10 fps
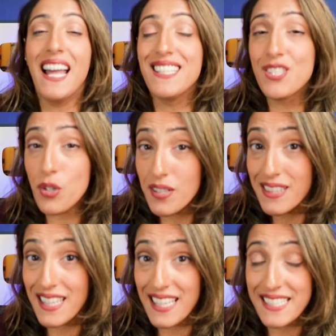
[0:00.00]
And
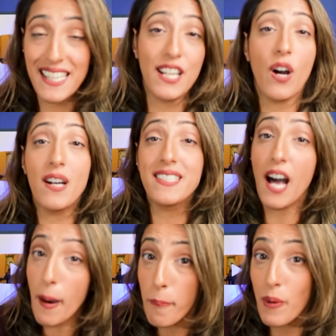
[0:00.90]
certain things can cause
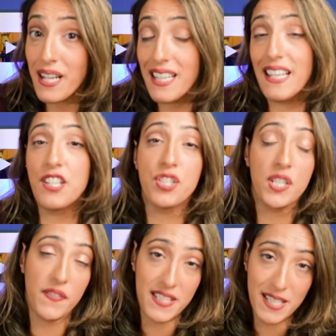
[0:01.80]

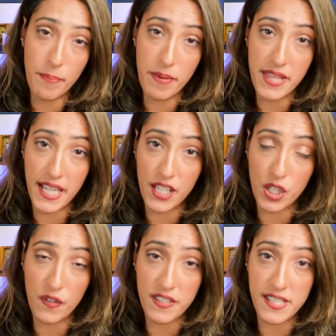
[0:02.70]
upregulation of the sympathetic
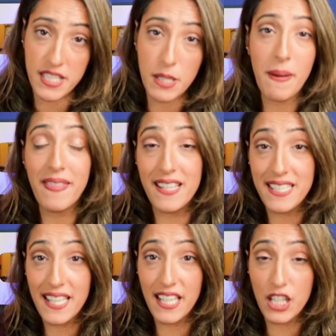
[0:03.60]
nervous system, and this
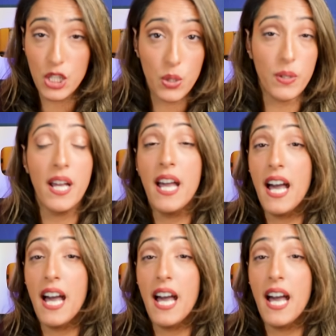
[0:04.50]
can include